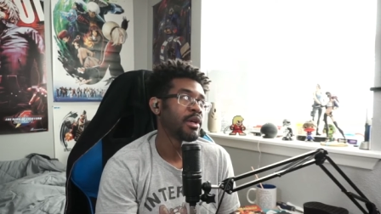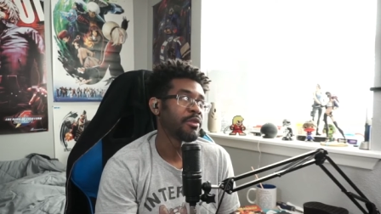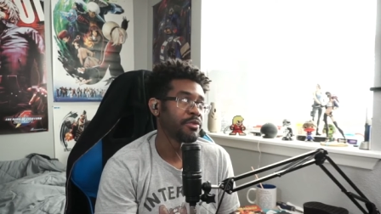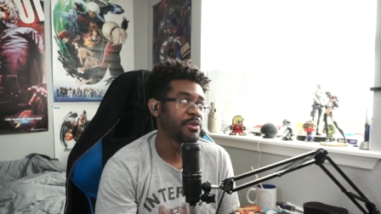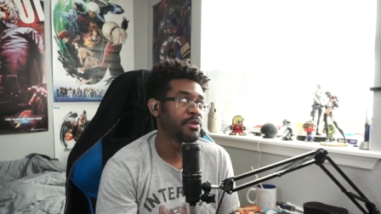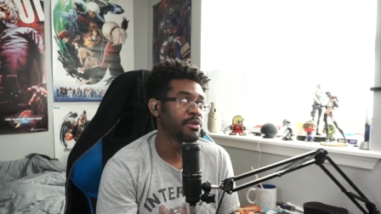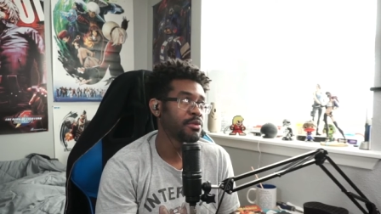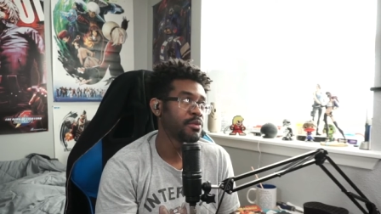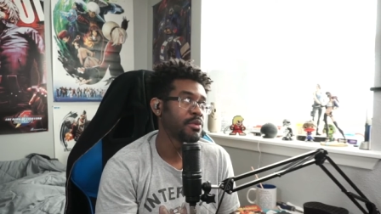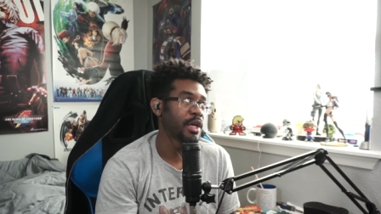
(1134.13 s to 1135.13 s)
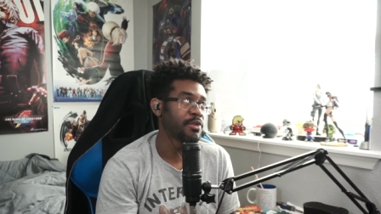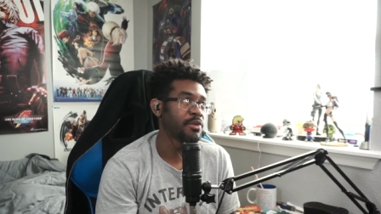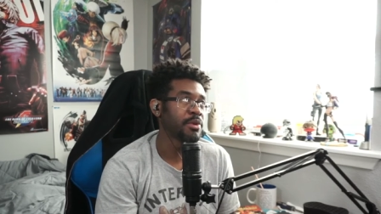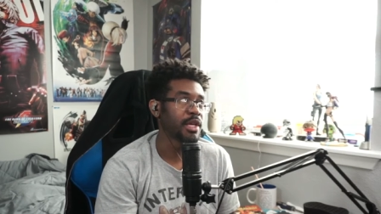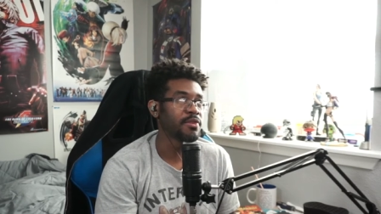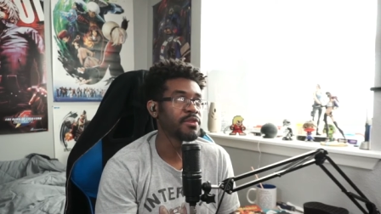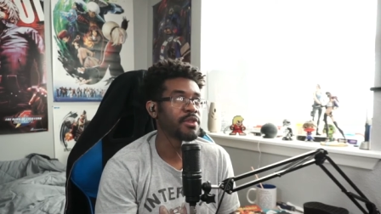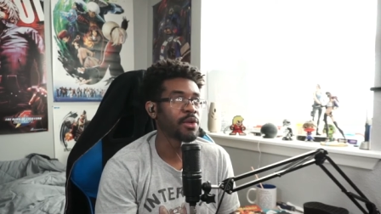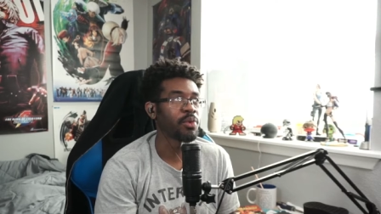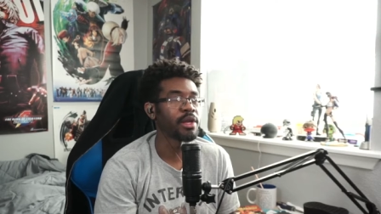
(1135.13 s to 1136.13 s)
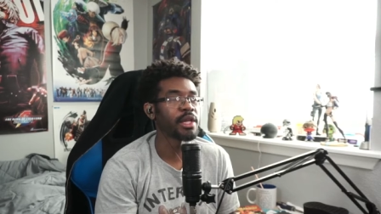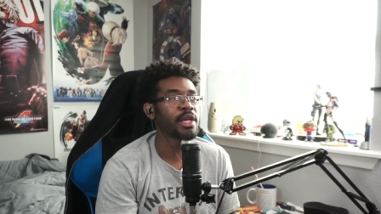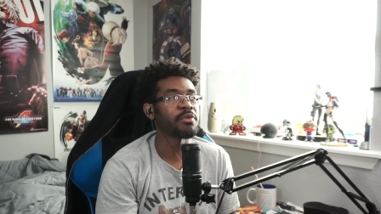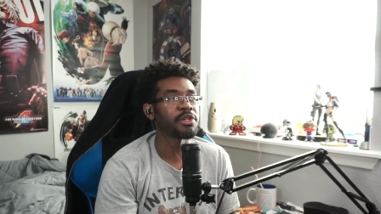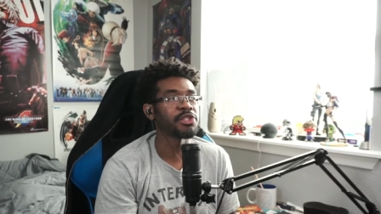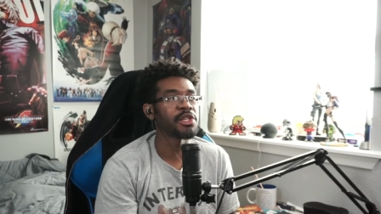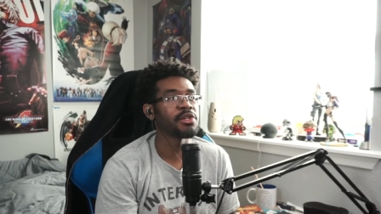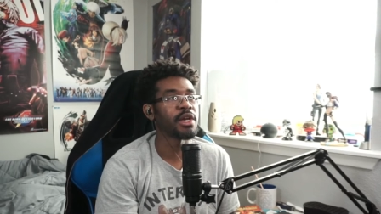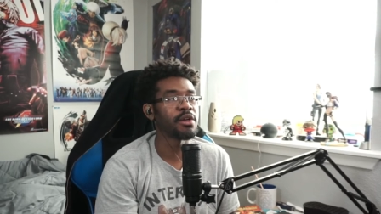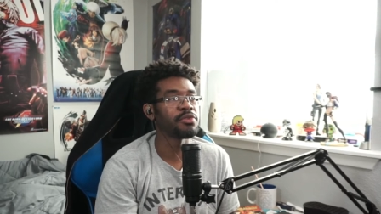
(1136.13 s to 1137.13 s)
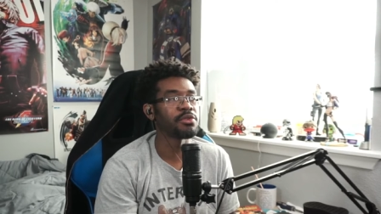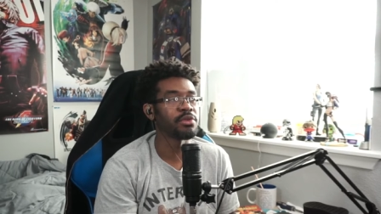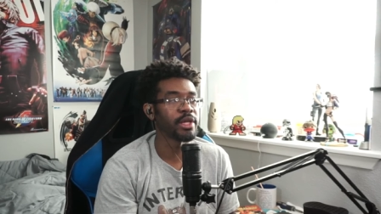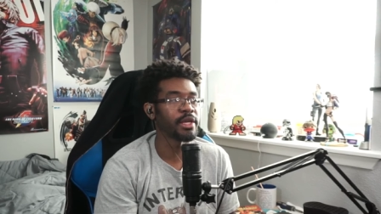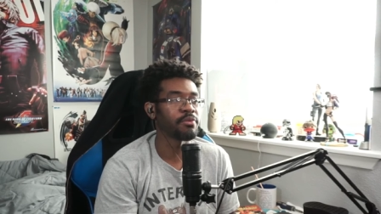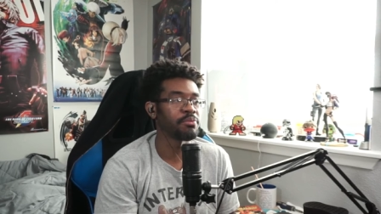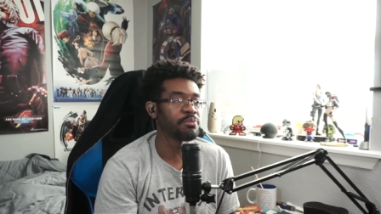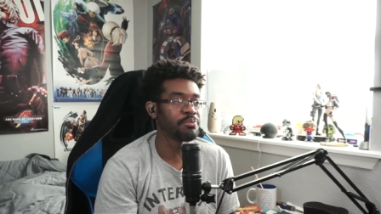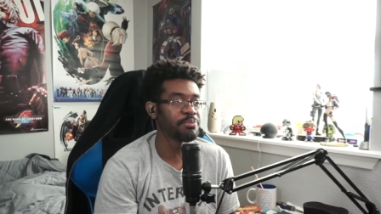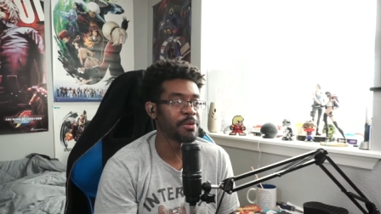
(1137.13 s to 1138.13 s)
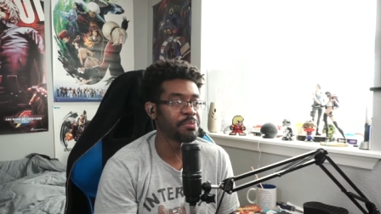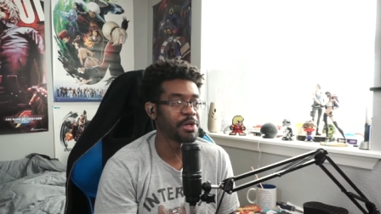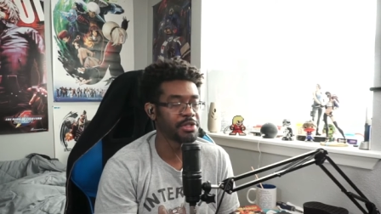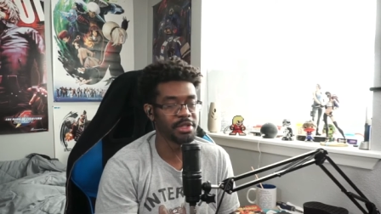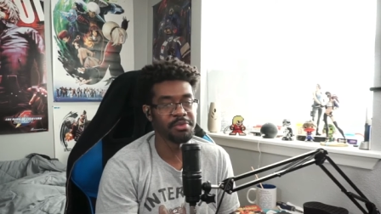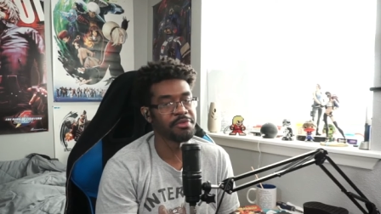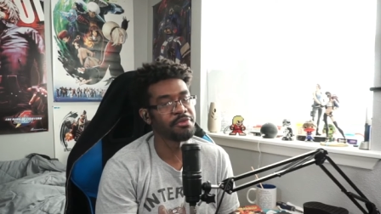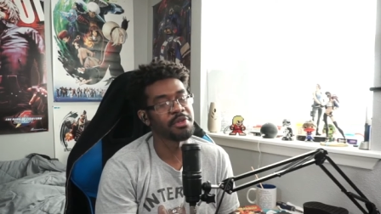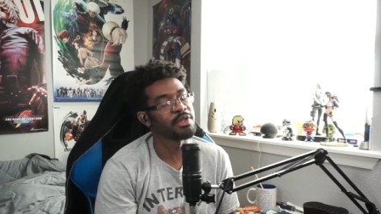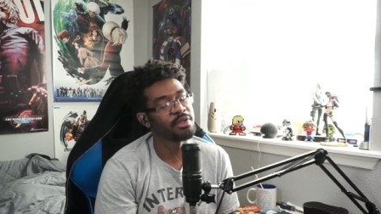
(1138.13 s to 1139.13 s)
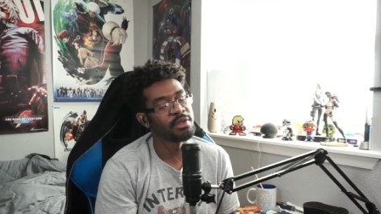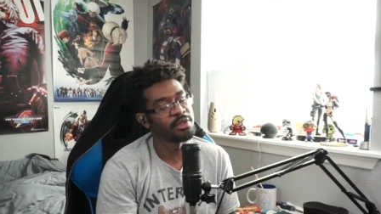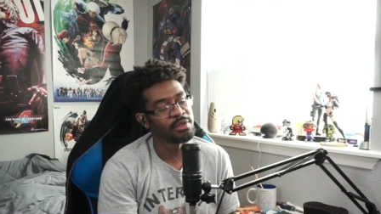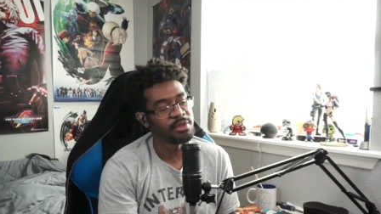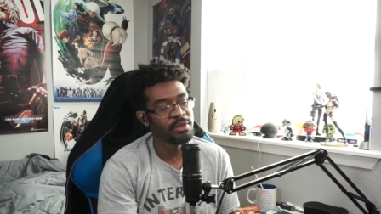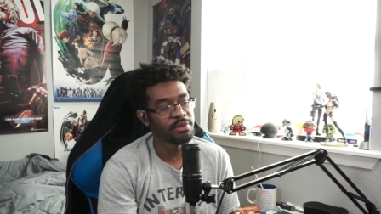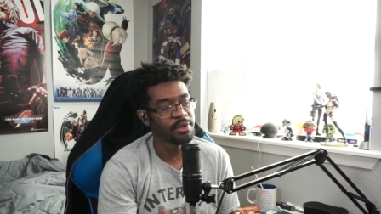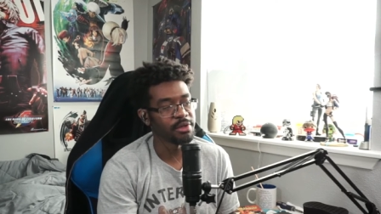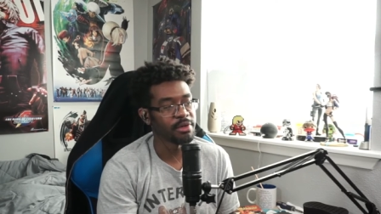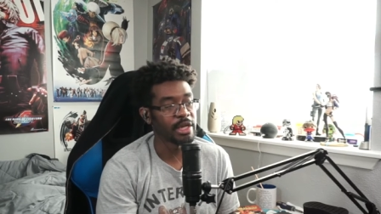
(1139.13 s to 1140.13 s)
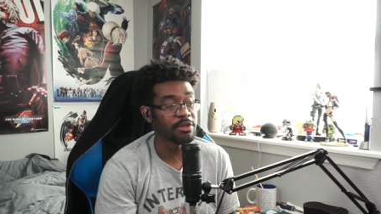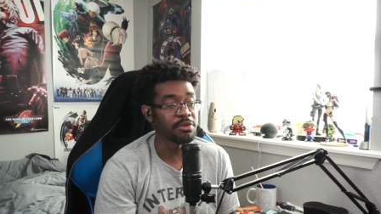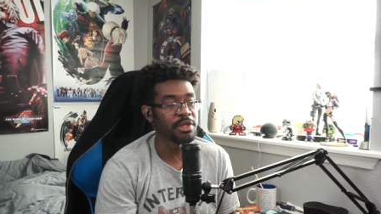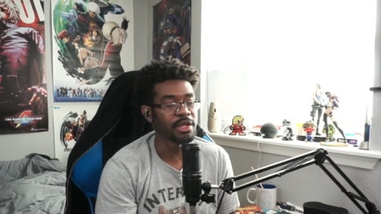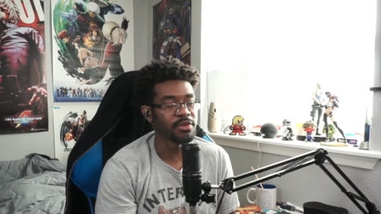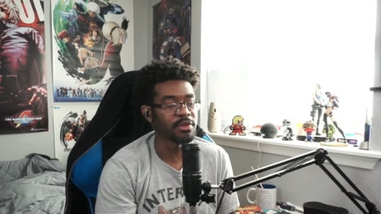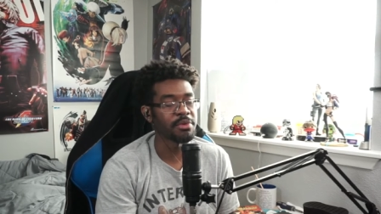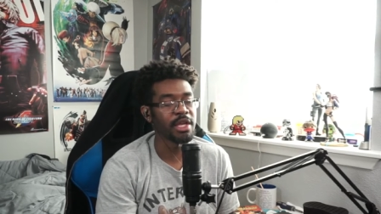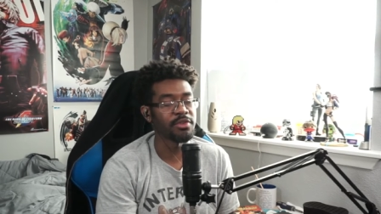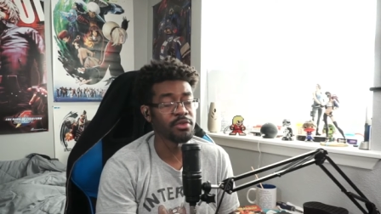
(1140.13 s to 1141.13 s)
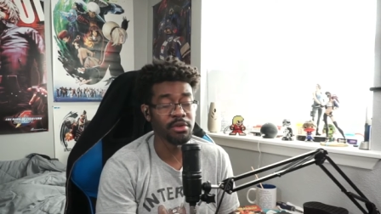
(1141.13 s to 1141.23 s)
I feel at some cases, like, while I like rushdown, I also don't like my pressure to be free. You know, and I do think in some cases